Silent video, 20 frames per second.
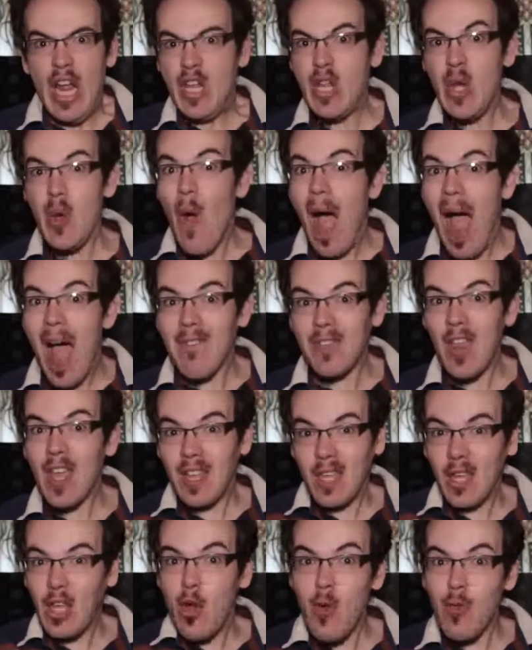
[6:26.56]
You have the
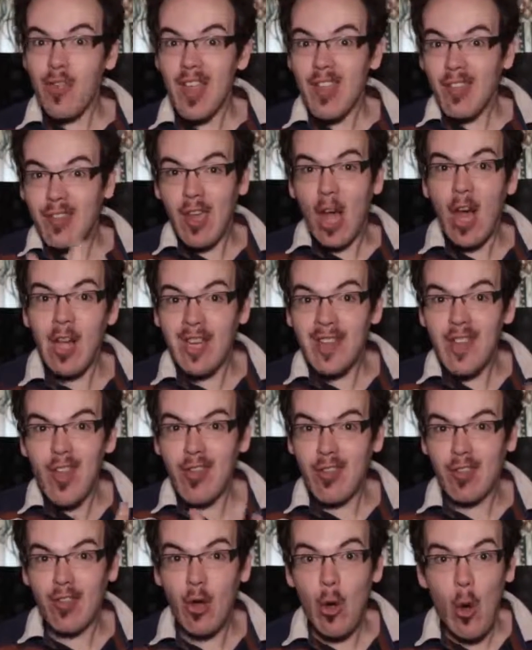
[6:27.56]
cutest girl in the
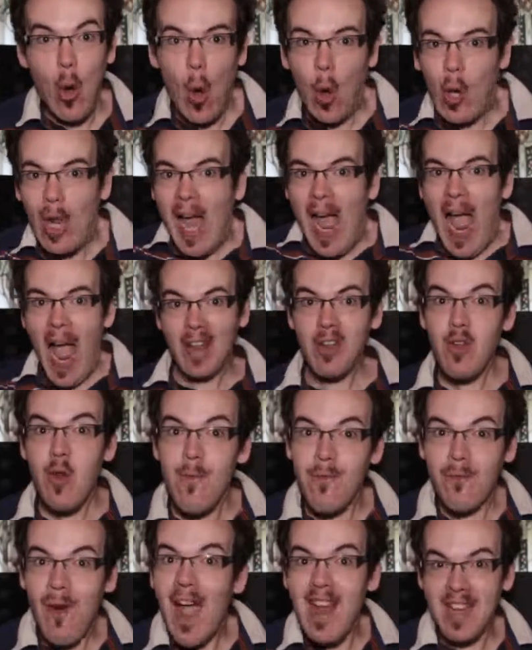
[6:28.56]
school and you
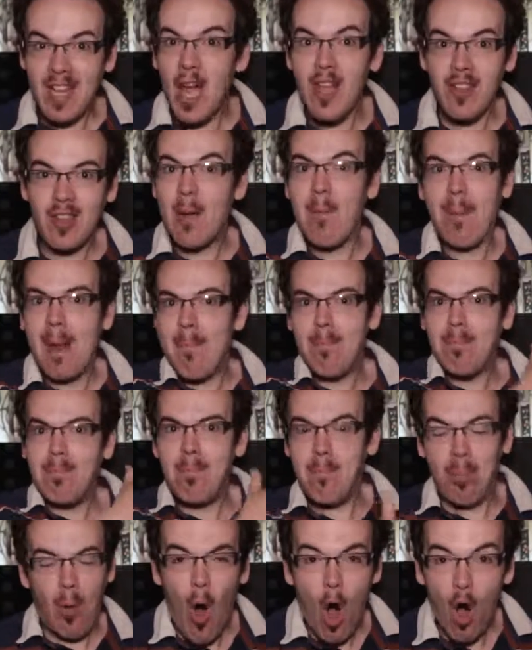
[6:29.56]
find her to be
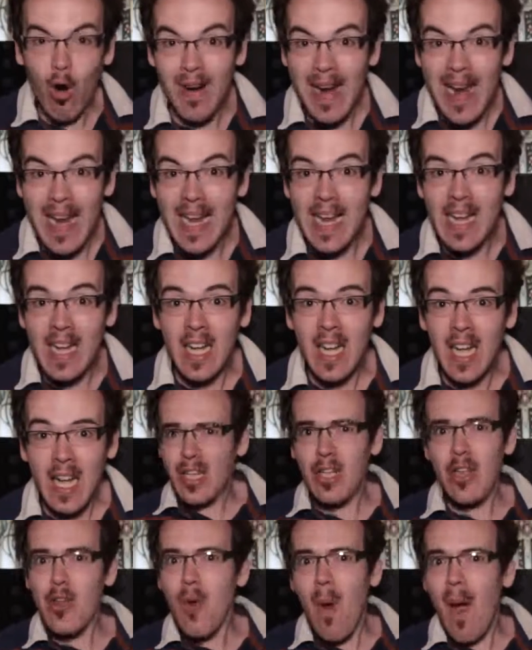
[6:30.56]
boring?
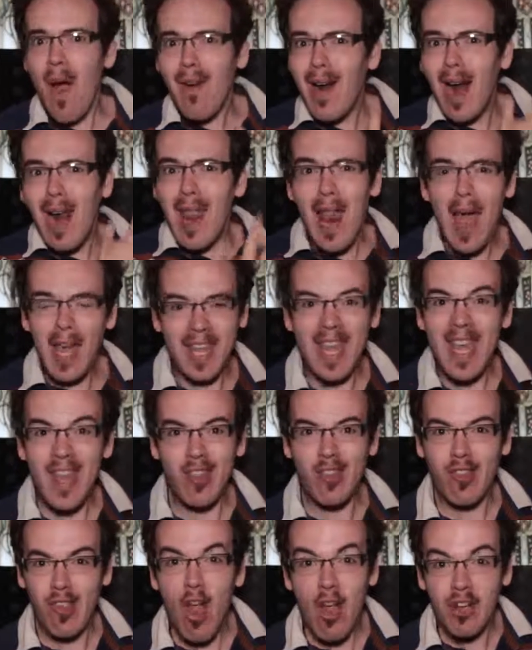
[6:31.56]
You are a lucky
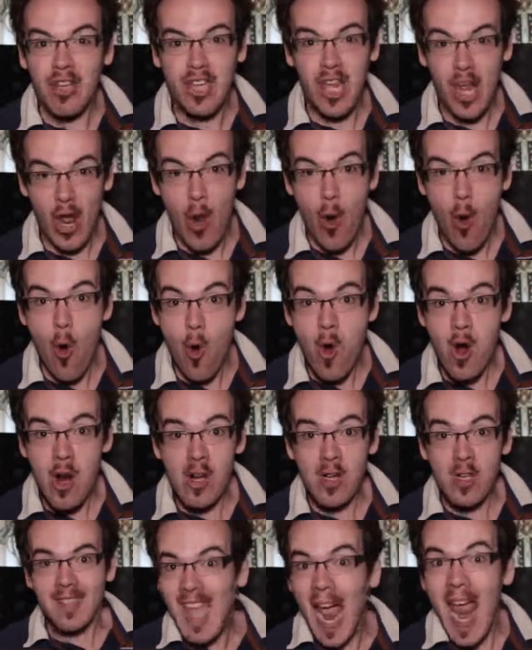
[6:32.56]
sub, you!
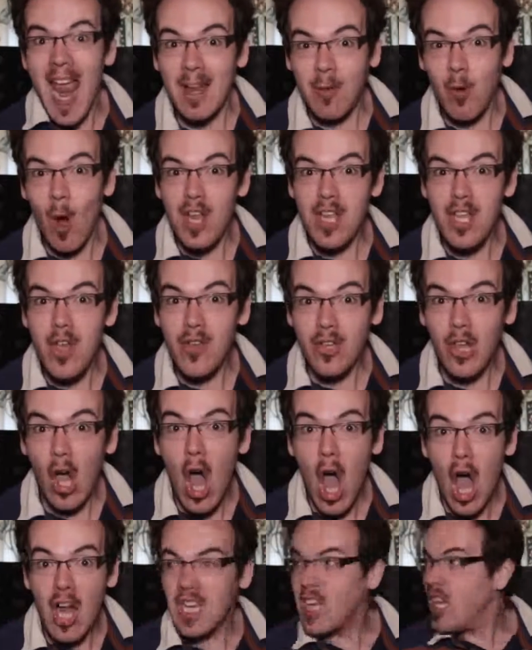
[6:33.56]
Take what you
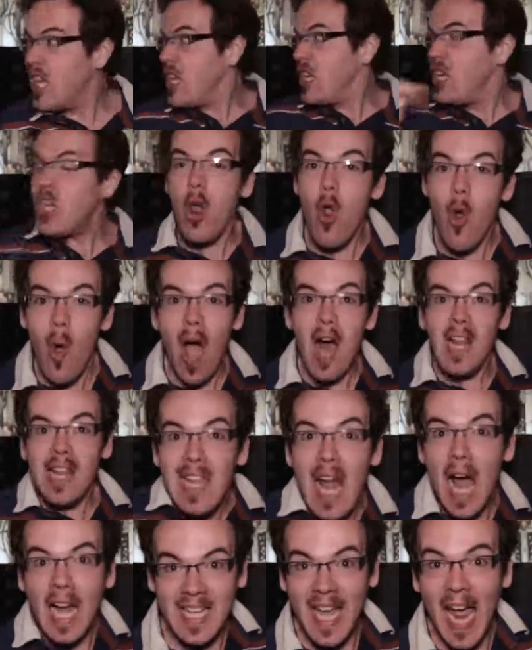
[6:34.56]
got! You are
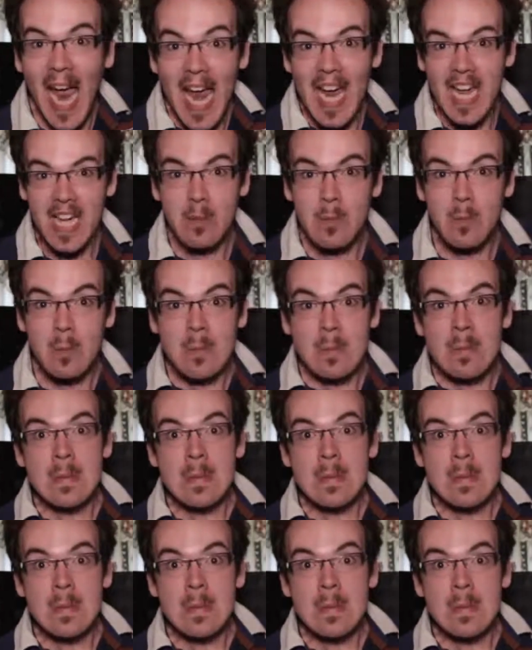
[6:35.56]
lucky!